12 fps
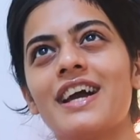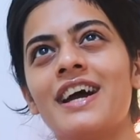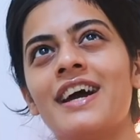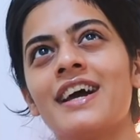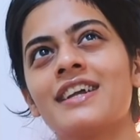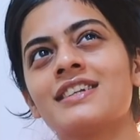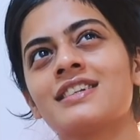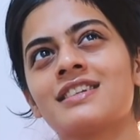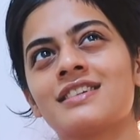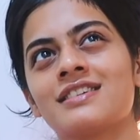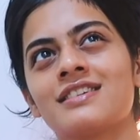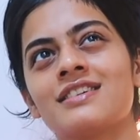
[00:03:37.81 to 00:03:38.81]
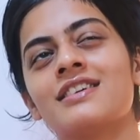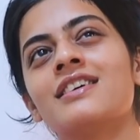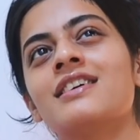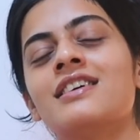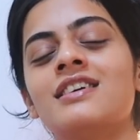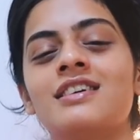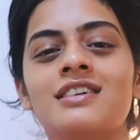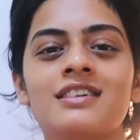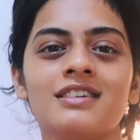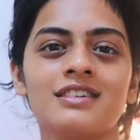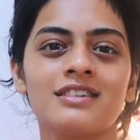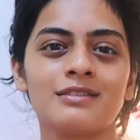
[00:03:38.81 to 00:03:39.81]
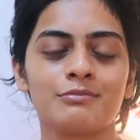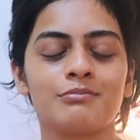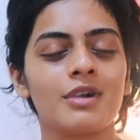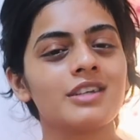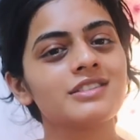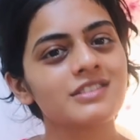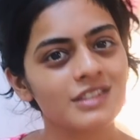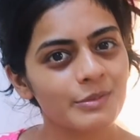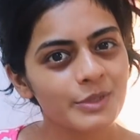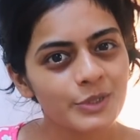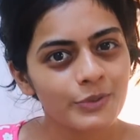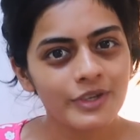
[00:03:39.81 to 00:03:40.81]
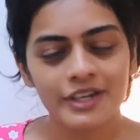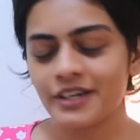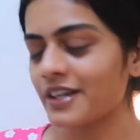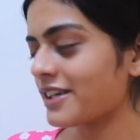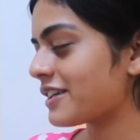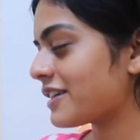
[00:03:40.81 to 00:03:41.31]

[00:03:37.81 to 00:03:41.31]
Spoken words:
and March is coming to an end, I